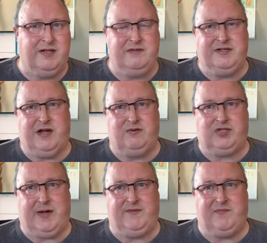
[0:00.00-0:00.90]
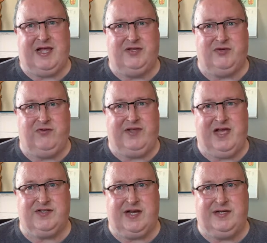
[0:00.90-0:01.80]
There's a whole chapter about
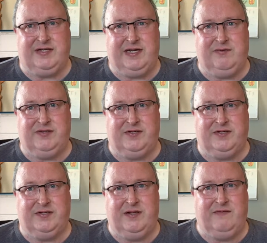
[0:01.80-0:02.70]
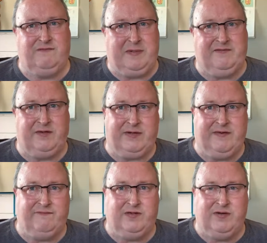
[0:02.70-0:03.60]
2000 AD, which has been very
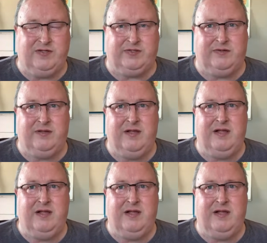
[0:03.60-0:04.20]
influential.